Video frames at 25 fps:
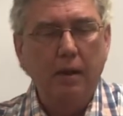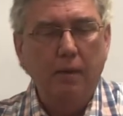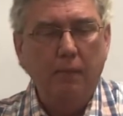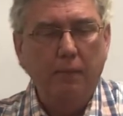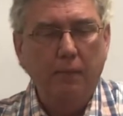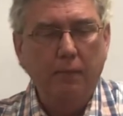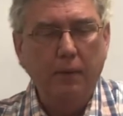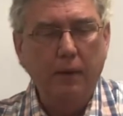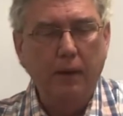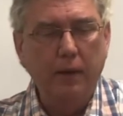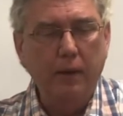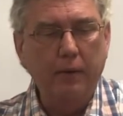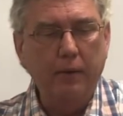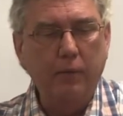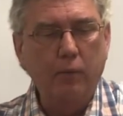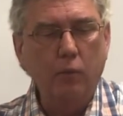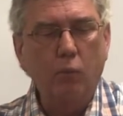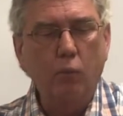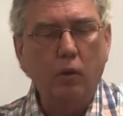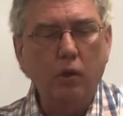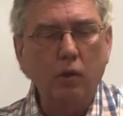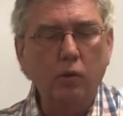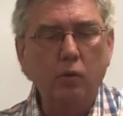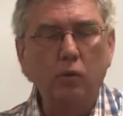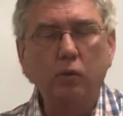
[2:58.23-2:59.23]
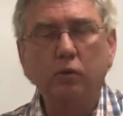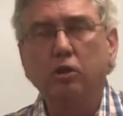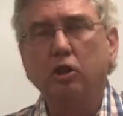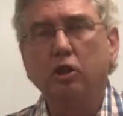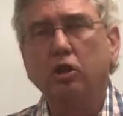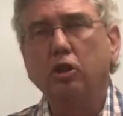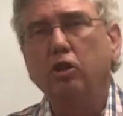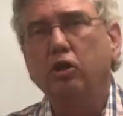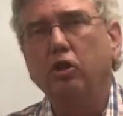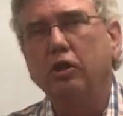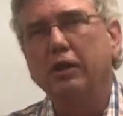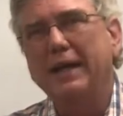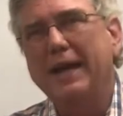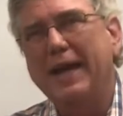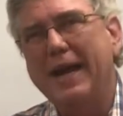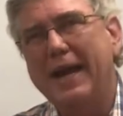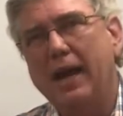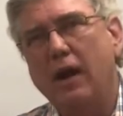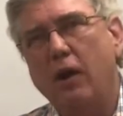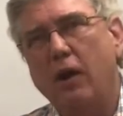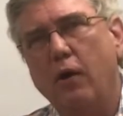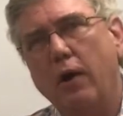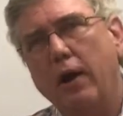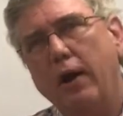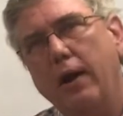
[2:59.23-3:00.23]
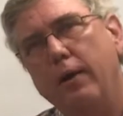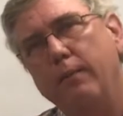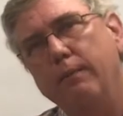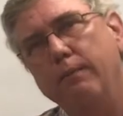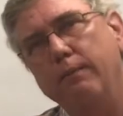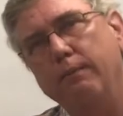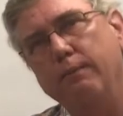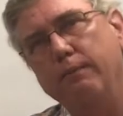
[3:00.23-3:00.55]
but we're going to learn now how